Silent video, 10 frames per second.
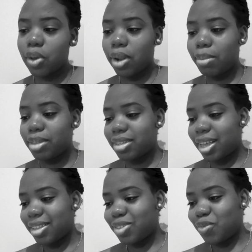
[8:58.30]
y'all, let me just
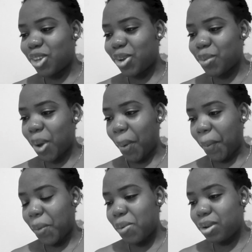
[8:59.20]
end this video
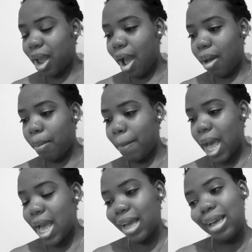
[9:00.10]
out.
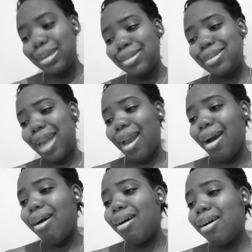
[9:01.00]

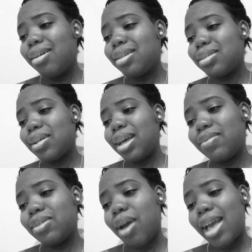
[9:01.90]
Yeah. That's all I
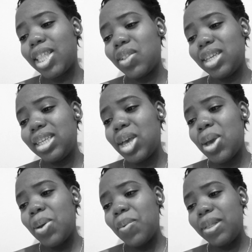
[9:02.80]
to actually
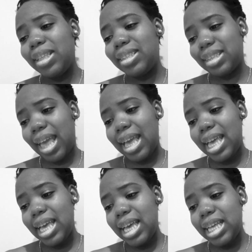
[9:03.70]
really
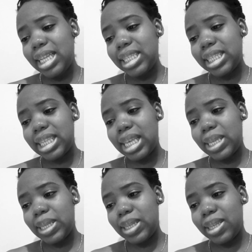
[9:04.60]
say.
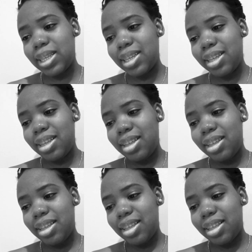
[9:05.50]
So,
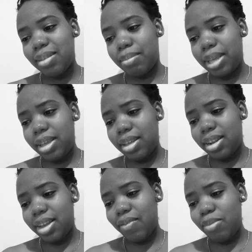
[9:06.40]

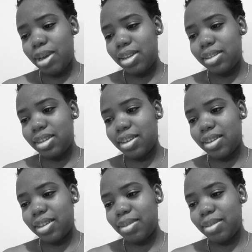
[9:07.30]
man, everybody's here.